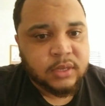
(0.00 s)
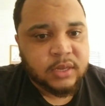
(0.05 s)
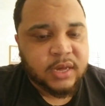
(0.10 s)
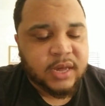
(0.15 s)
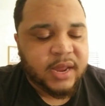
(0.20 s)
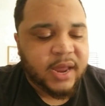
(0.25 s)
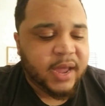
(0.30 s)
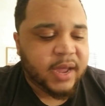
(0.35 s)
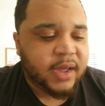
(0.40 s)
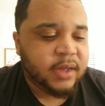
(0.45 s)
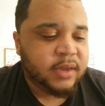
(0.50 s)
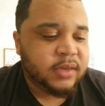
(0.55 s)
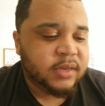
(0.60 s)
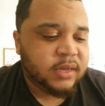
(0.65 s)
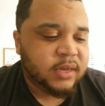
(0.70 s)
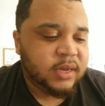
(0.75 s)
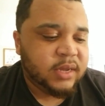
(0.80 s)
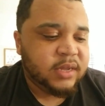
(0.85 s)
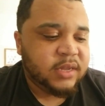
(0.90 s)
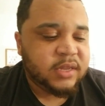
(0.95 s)
And I
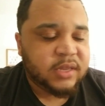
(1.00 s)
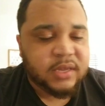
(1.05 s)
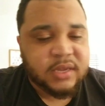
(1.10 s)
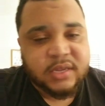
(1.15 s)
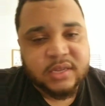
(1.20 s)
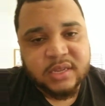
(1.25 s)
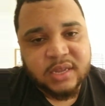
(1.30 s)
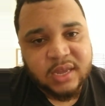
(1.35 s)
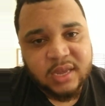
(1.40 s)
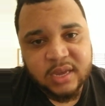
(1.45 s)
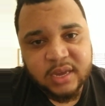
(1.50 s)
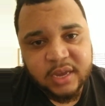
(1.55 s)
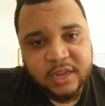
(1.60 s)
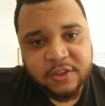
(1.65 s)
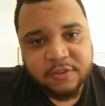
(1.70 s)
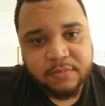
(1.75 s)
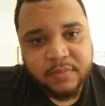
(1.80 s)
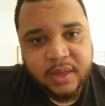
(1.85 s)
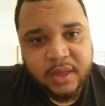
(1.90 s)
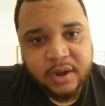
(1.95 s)
could easily say it
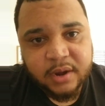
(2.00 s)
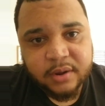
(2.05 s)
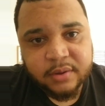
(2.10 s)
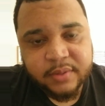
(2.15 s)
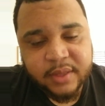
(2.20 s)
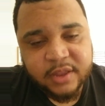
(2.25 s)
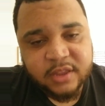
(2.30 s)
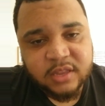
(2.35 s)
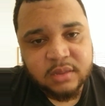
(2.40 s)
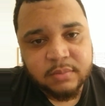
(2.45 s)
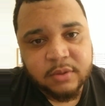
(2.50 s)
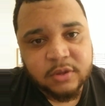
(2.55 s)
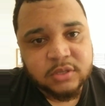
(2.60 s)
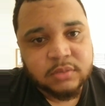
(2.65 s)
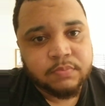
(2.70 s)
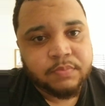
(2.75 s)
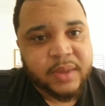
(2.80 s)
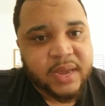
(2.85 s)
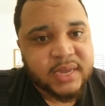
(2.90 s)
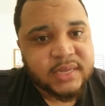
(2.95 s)
gets better. That's the
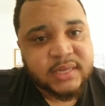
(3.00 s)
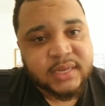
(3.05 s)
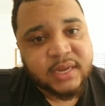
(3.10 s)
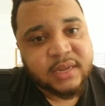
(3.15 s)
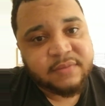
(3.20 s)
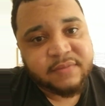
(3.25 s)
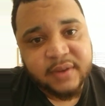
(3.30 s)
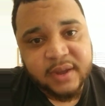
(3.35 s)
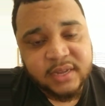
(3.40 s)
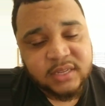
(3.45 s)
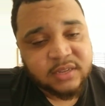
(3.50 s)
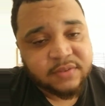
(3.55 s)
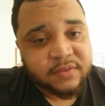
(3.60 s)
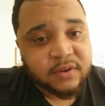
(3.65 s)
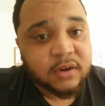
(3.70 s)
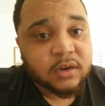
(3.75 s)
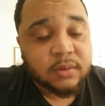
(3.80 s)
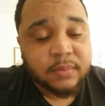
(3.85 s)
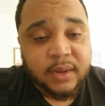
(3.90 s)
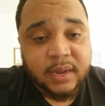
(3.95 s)
most basic advice I've
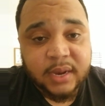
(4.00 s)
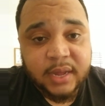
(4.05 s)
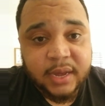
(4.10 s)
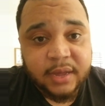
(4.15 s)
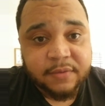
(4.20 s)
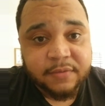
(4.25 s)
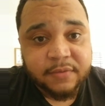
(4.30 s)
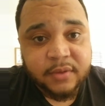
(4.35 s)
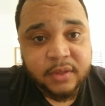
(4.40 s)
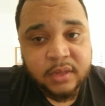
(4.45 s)
heard in my life.